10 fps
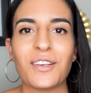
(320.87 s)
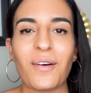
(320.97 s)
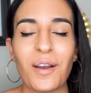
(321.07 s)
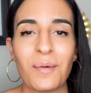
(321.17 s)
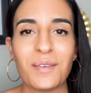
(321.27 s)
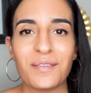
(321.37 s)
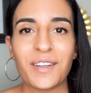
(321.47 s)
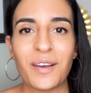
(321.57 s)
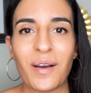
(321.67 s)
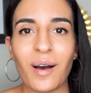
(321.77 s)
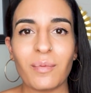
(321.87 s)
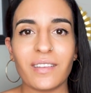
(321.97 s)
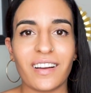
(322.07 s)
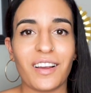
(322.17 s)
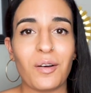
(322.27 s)
So I hope this video
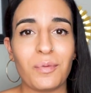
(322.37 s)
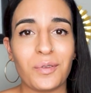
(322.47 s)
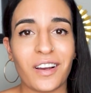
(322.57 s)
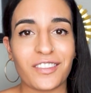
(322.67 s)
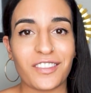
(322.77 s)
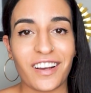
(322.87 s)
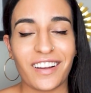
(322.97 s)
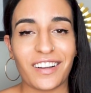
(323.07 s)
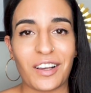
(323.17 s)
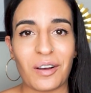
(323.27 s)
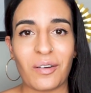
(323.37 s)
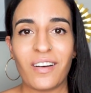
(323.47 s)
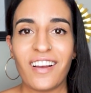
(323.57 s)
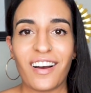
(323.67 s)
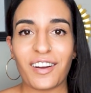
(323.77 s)
helped, and I hope you guys are not gonna go